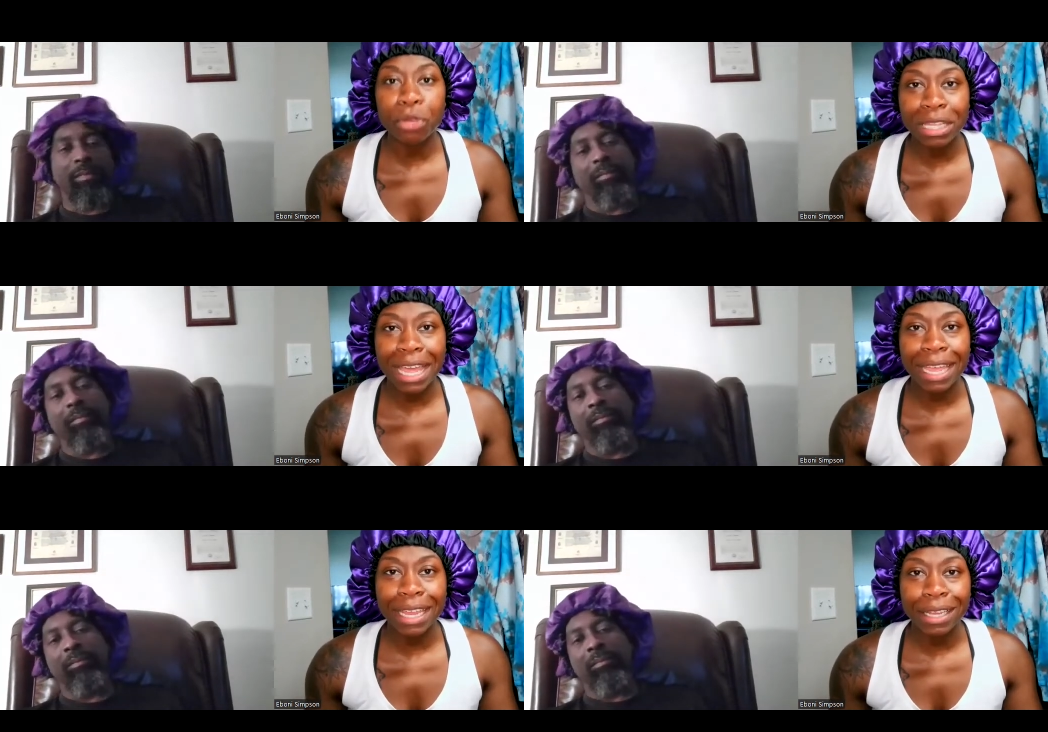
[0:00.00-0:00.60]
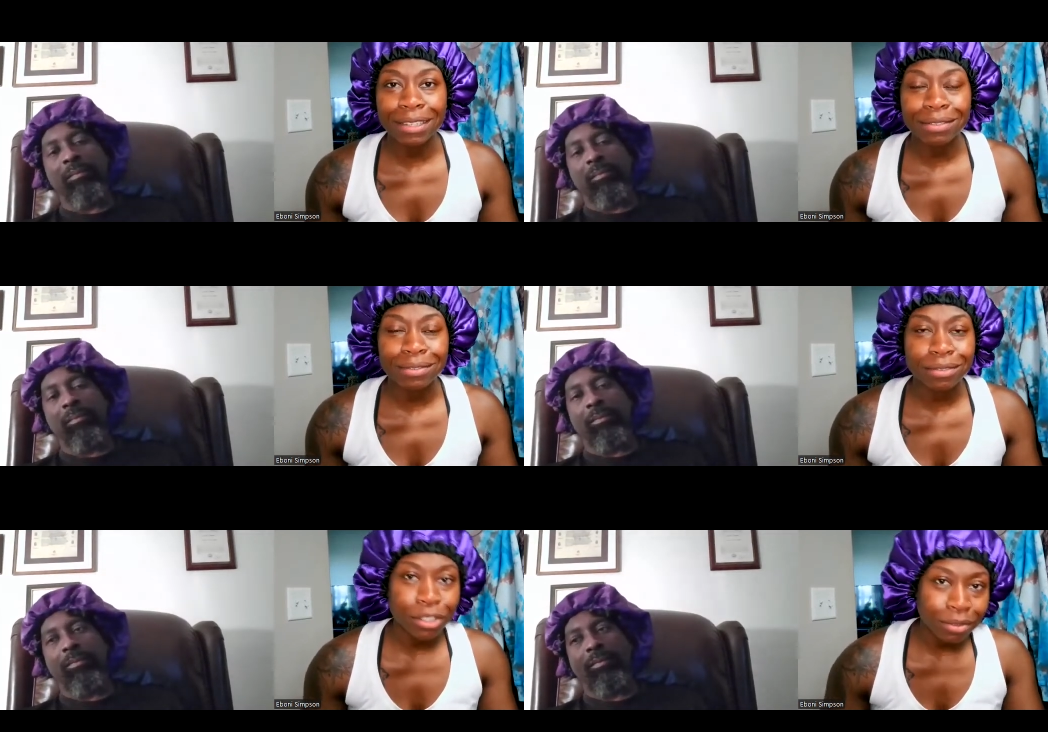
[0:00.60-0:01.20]
Speaker 1: memory
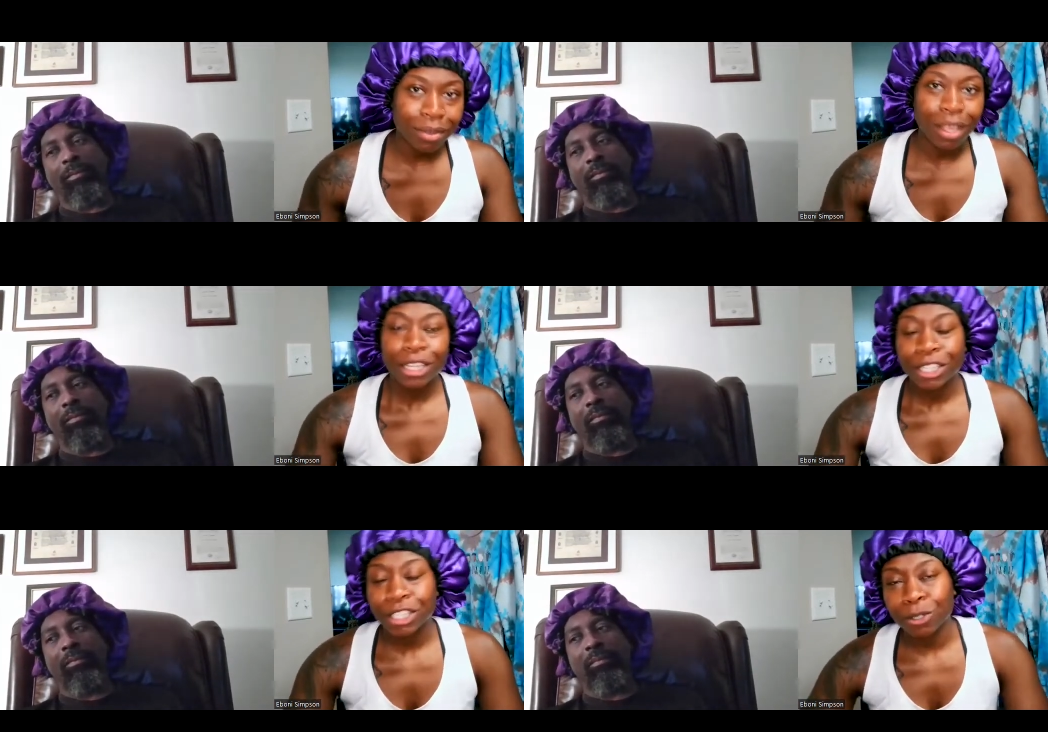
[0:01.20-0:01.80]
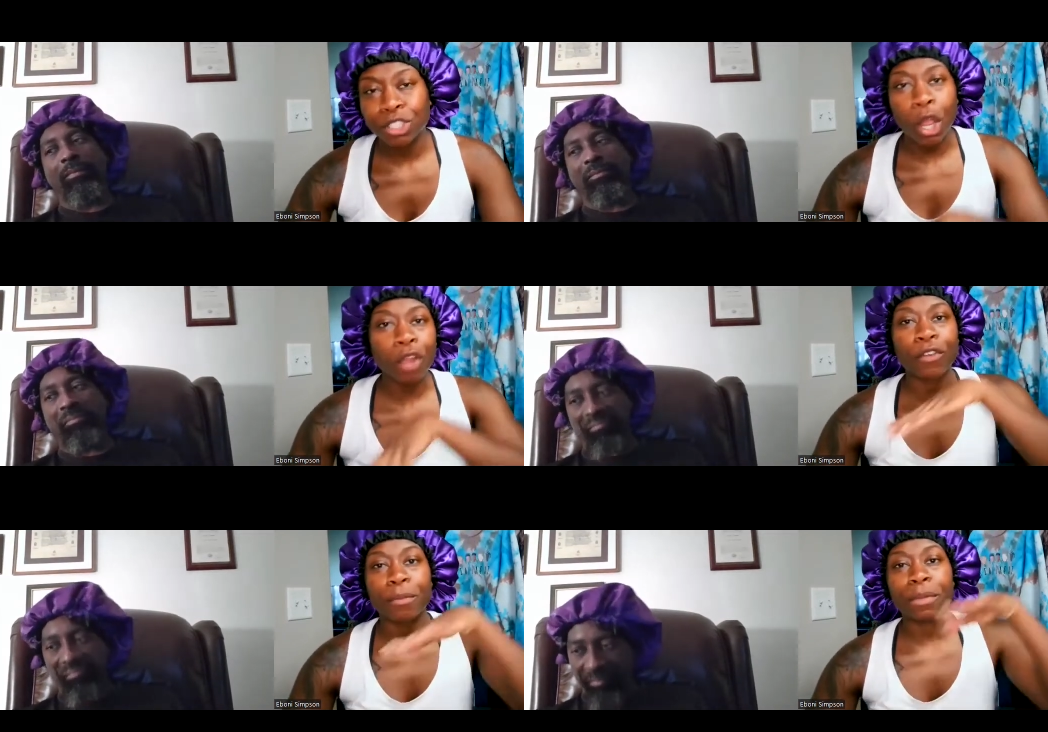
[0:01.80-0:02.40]
lane? So, hmm.
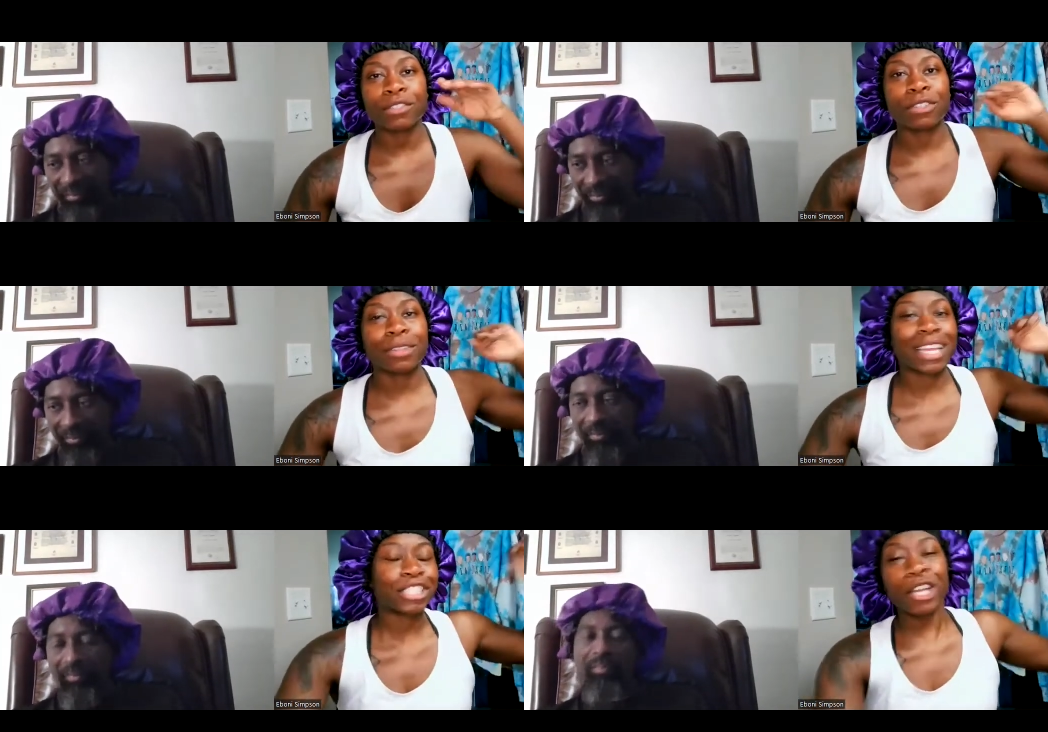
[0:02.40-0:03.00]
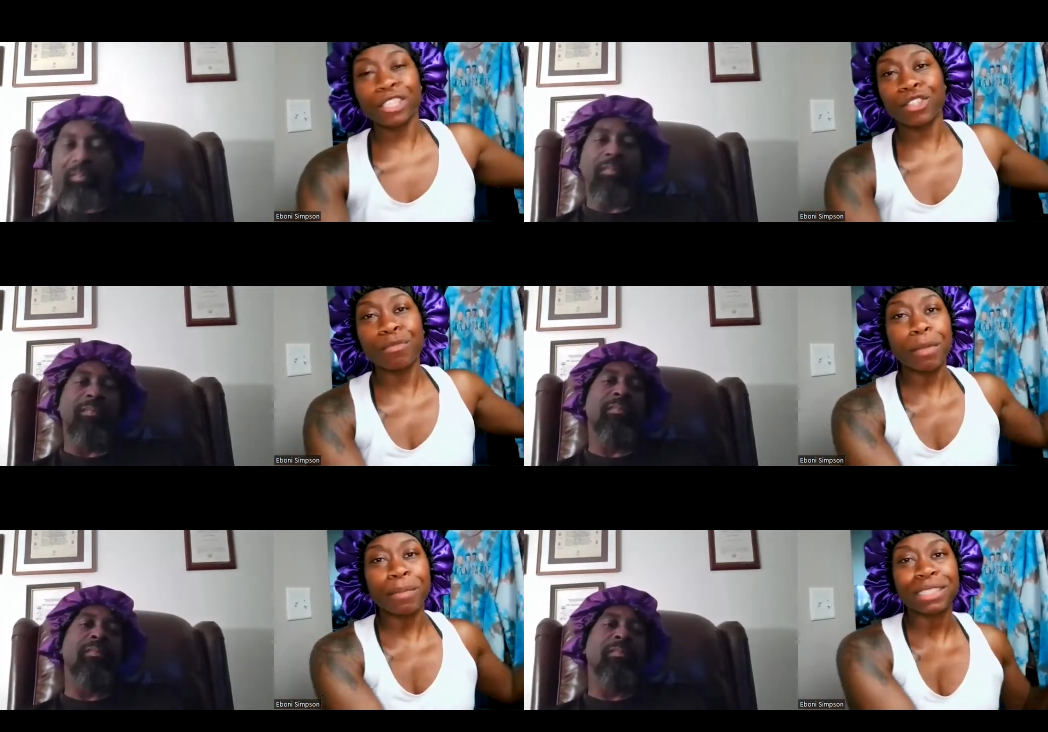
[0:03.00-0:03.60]
start from as, as
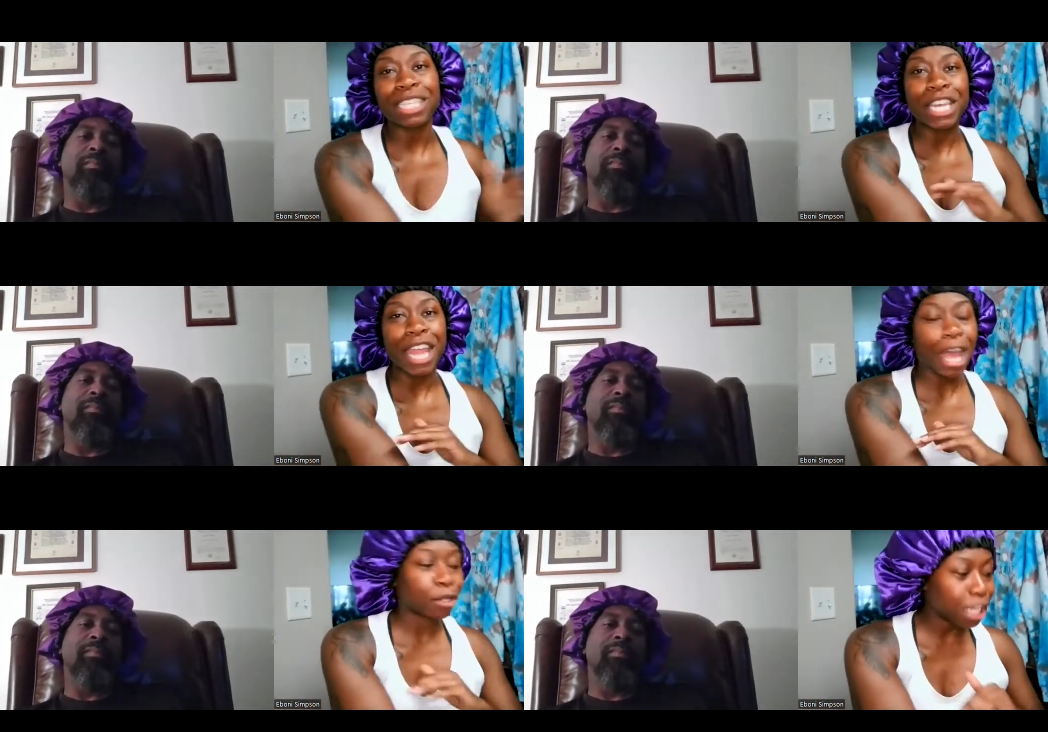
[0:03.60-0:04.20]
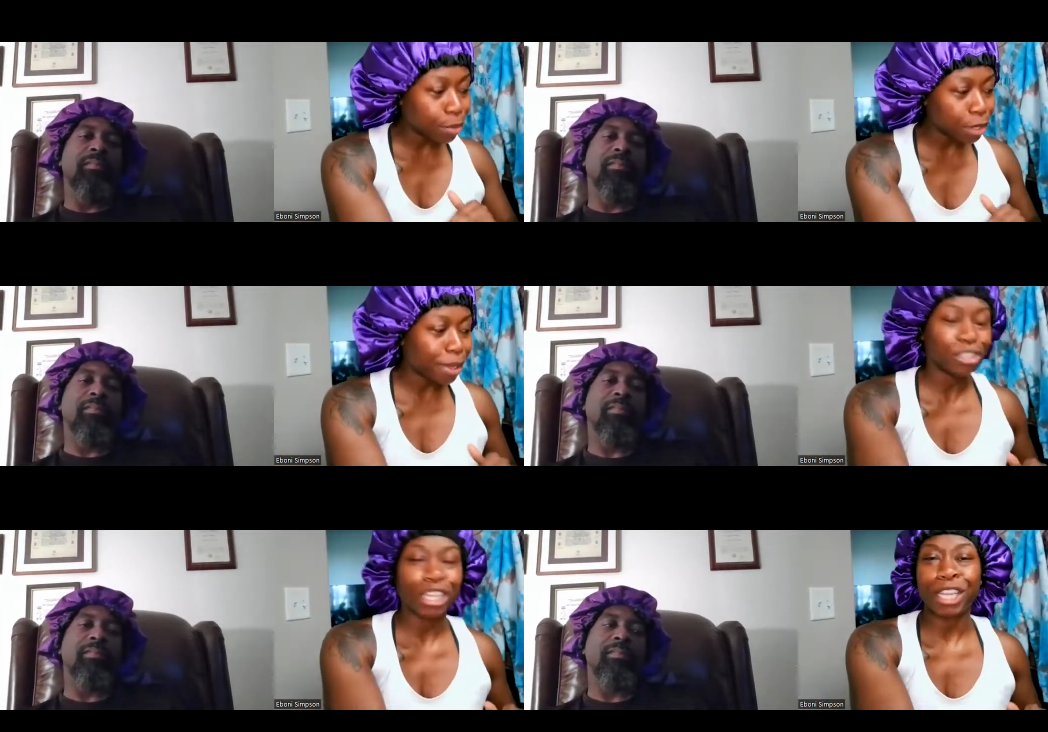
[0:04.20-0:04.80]
young as you remember to now.
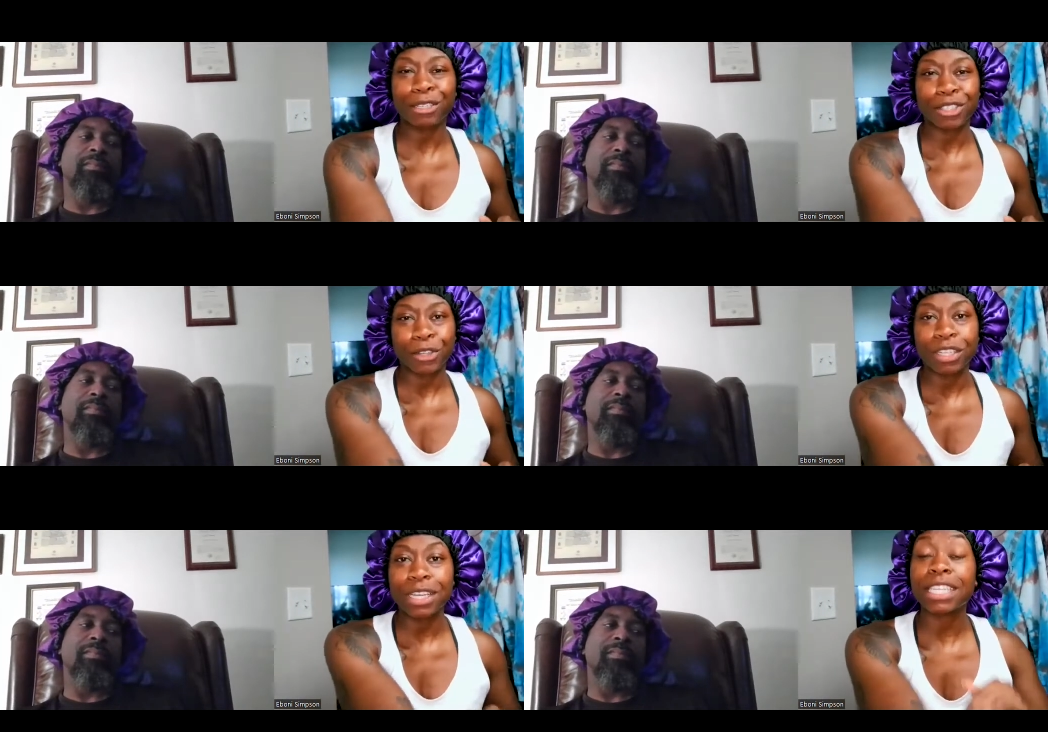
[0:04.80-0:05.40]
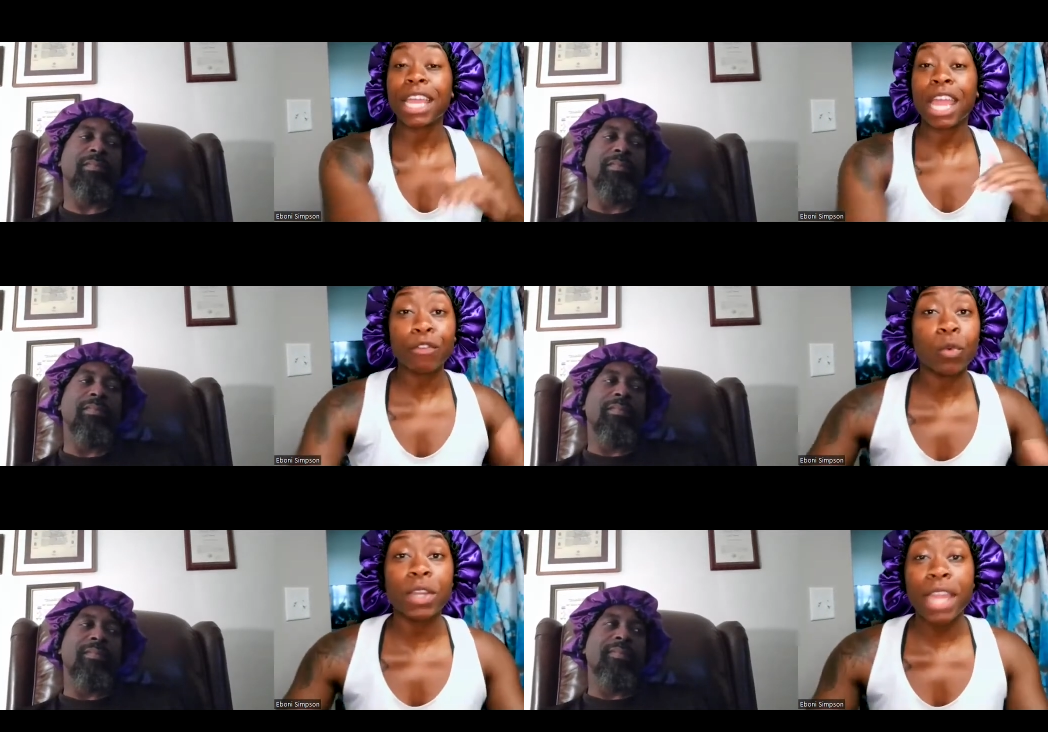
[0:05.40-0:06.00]
Tell me about your hair journey because
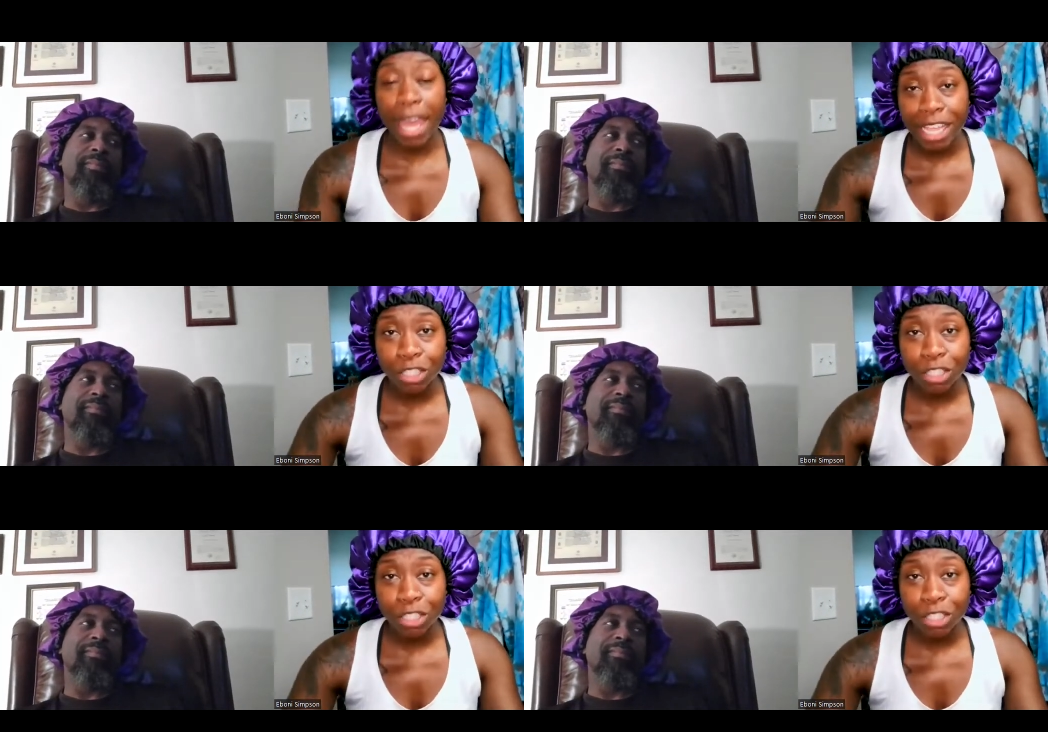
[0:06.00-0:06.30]
everyone